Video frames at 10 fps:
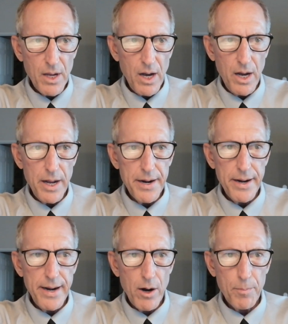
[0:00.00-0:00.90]

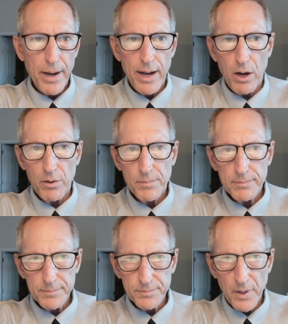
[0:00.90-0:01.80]

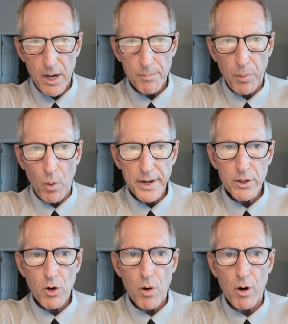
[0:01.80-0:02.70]
Narpal
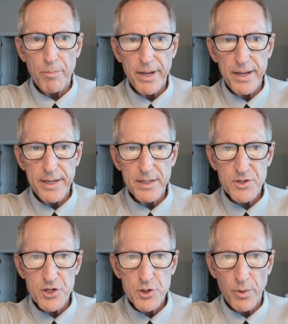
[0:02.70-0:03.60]
Point, Coral Bay,
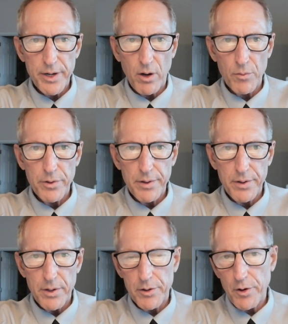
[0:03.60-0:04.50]
situated on
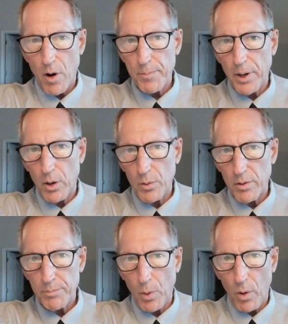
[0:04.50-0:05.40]

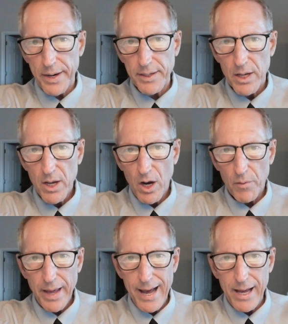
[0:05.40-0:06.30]
Narpole Point
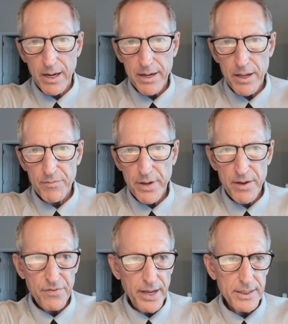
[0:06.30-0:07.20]
on the island of
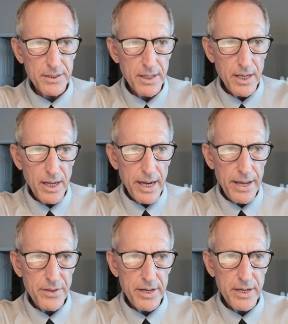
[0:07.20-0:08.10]
F8,
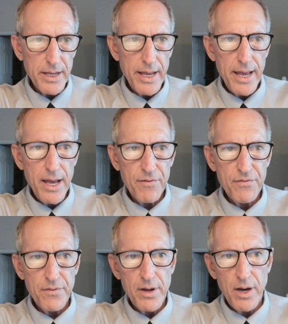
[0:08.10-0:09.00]
and then
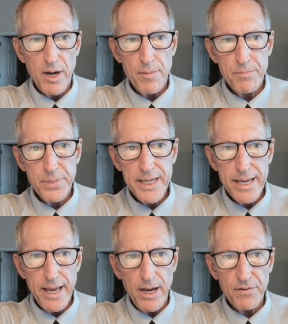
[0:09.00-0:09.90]

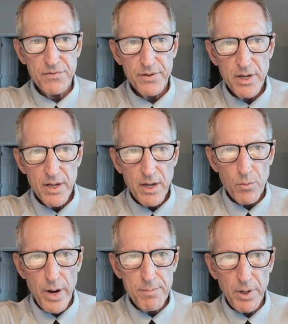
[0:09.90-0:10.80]
FPF,
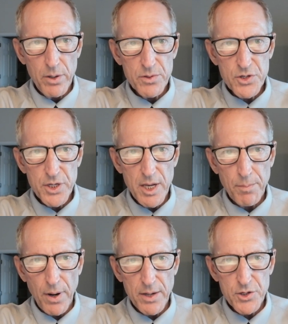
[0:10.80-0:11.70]
Rainbow City
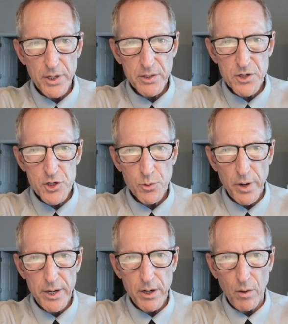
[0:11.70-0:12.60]
project
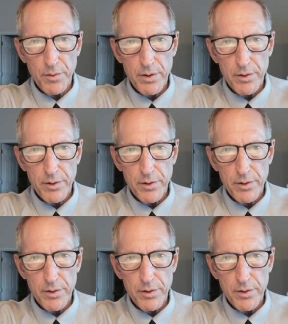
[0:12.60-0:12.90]
situated on